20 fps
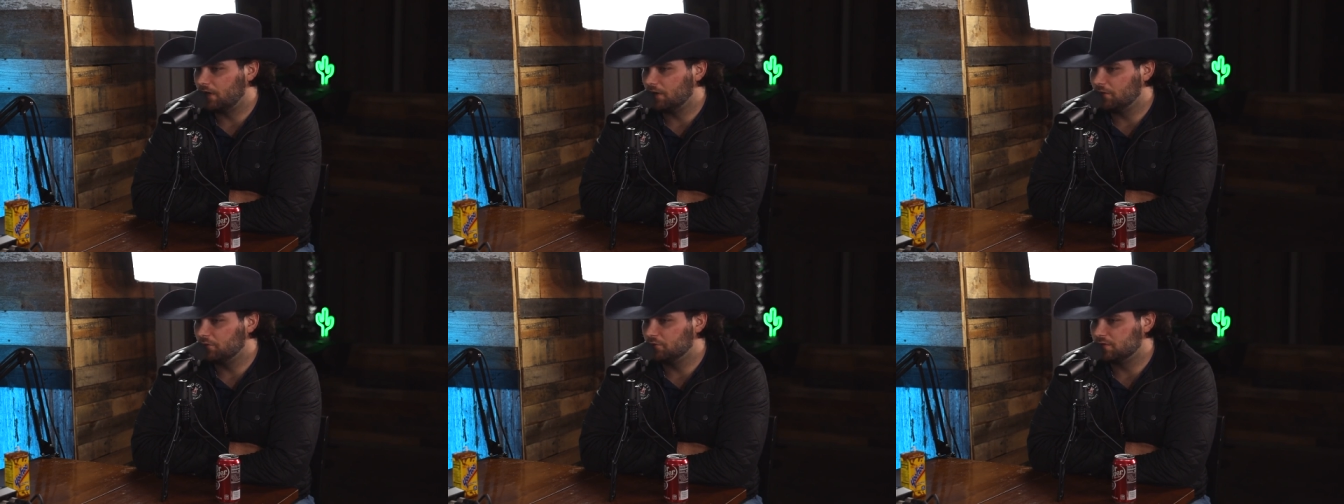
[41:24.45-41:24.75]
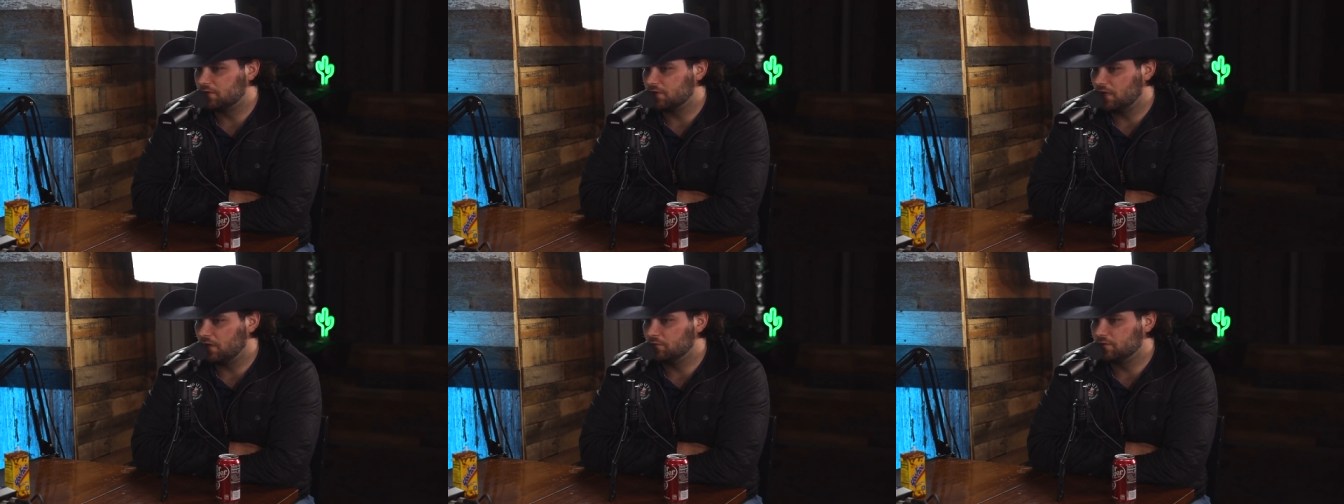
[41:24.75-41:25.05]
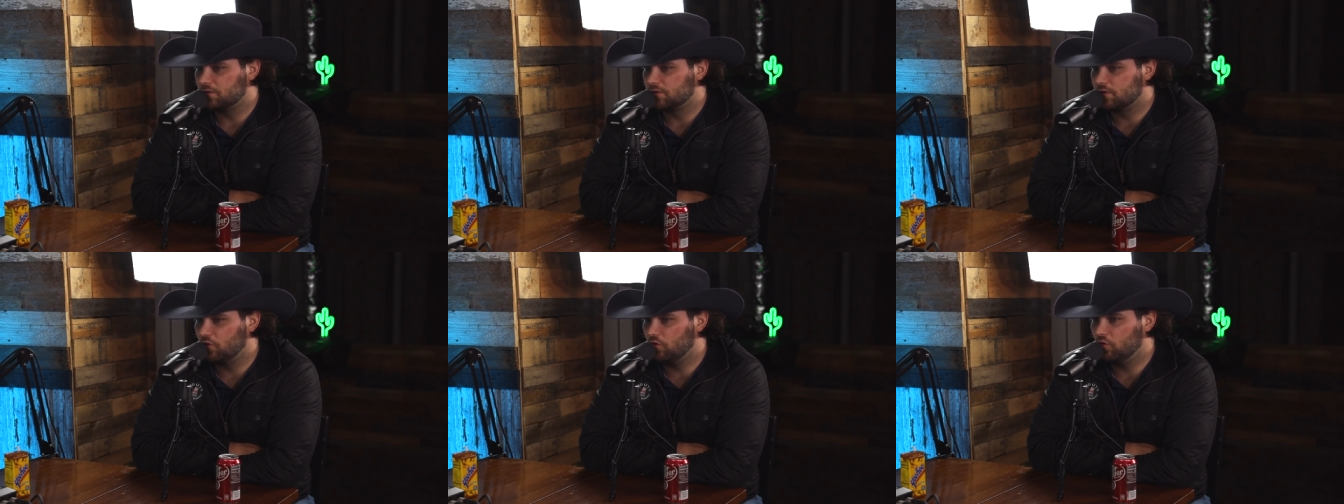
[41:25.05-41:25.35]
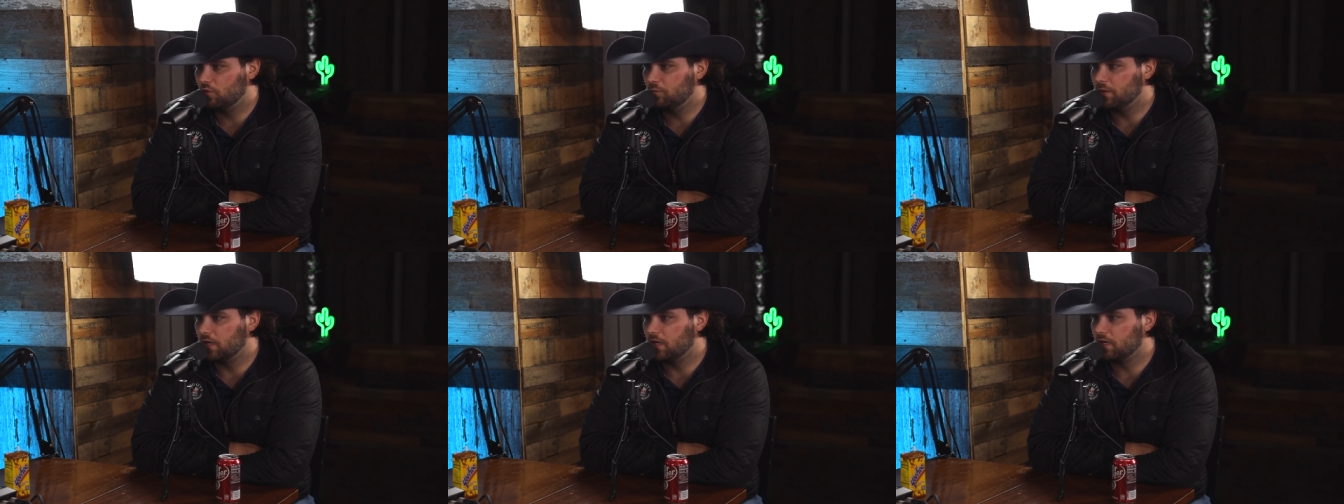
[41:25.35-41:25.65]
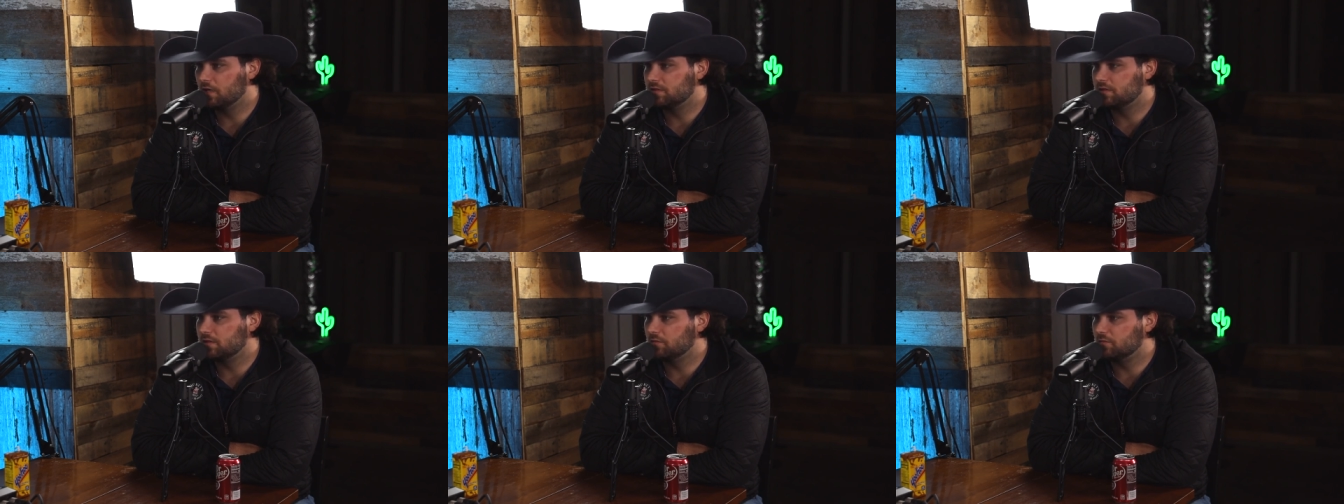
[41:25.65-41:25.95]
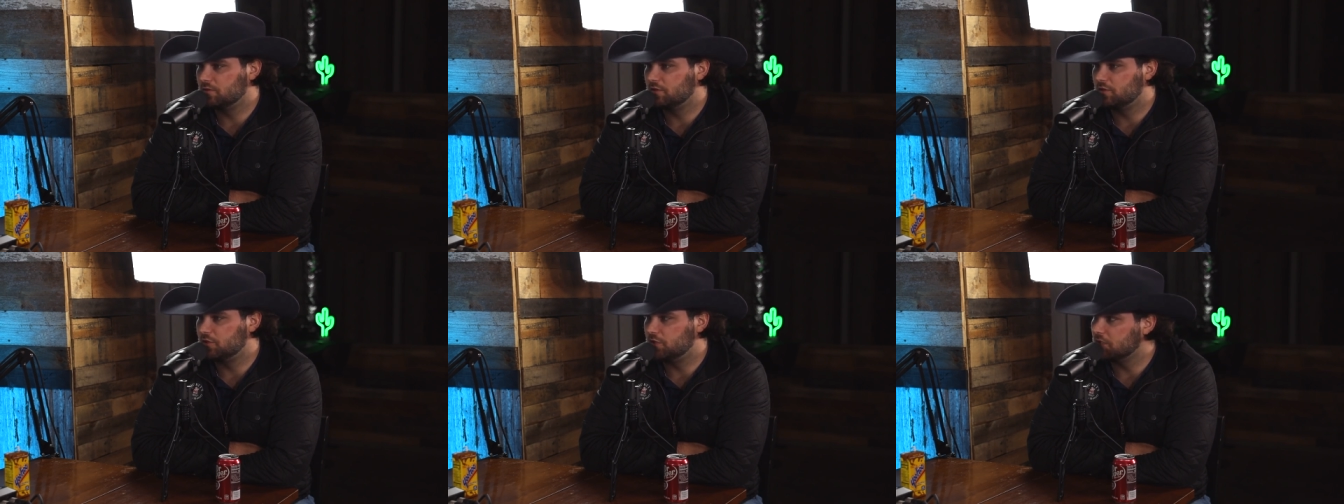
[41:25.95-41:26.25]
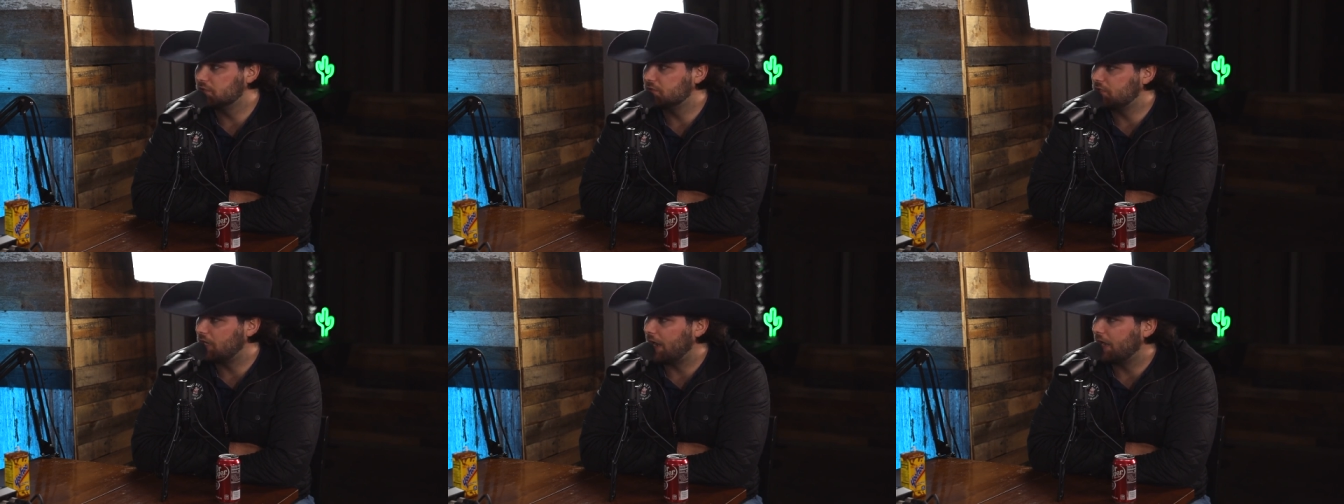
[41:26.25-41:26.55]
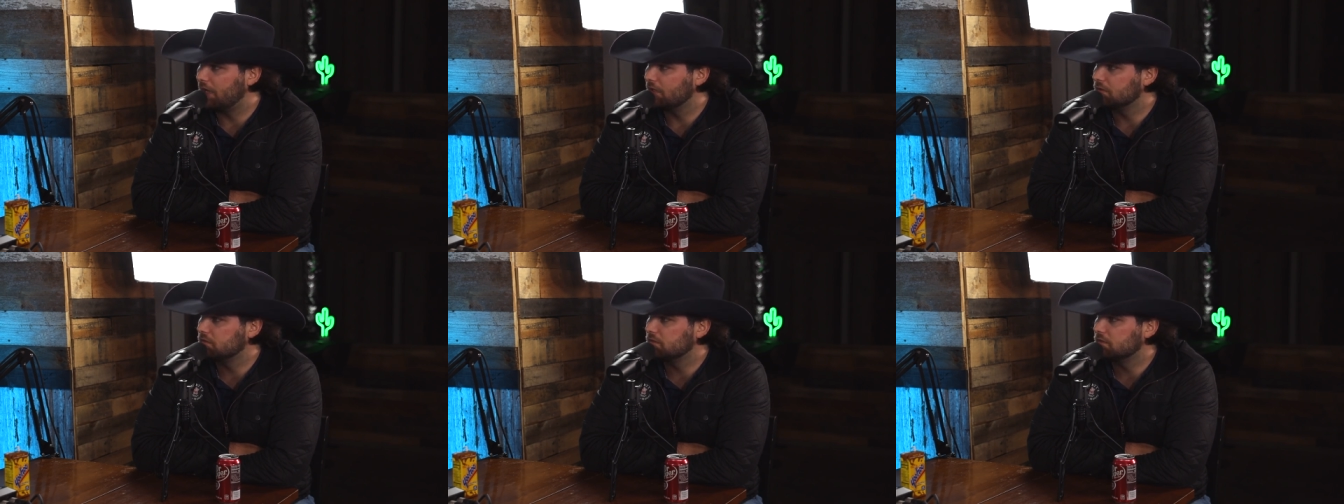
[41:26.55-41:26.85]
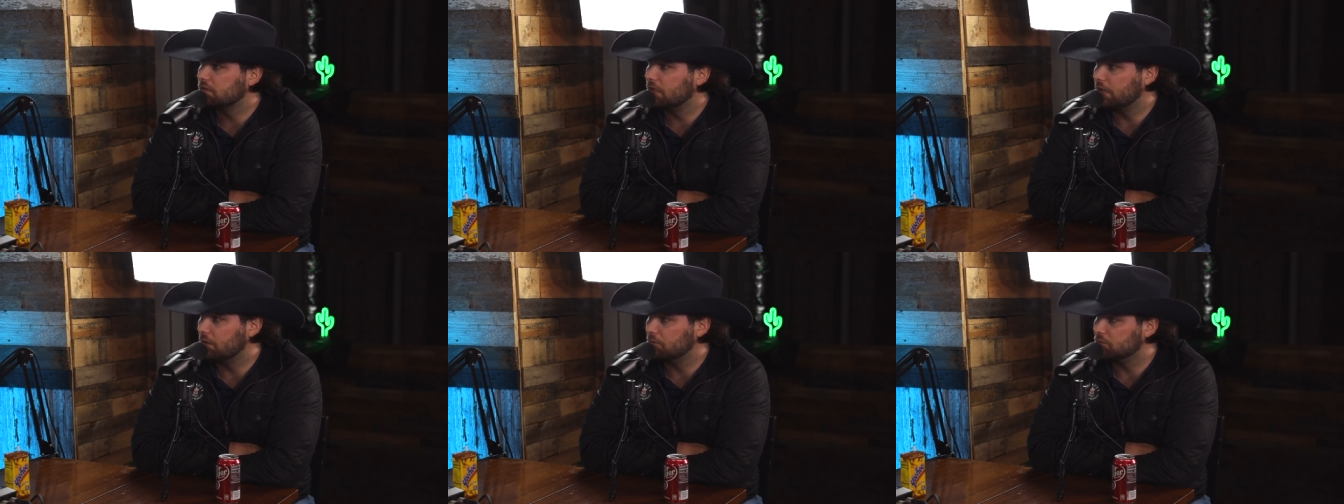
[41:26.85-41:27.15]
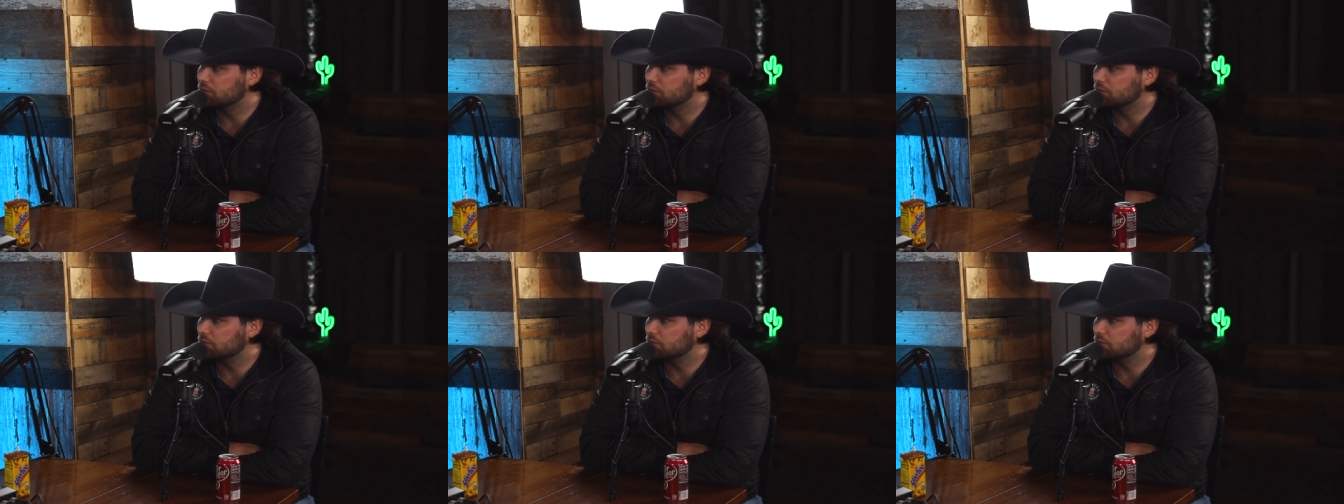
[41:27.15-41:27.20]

it was it was cool because it was just hats and yeah.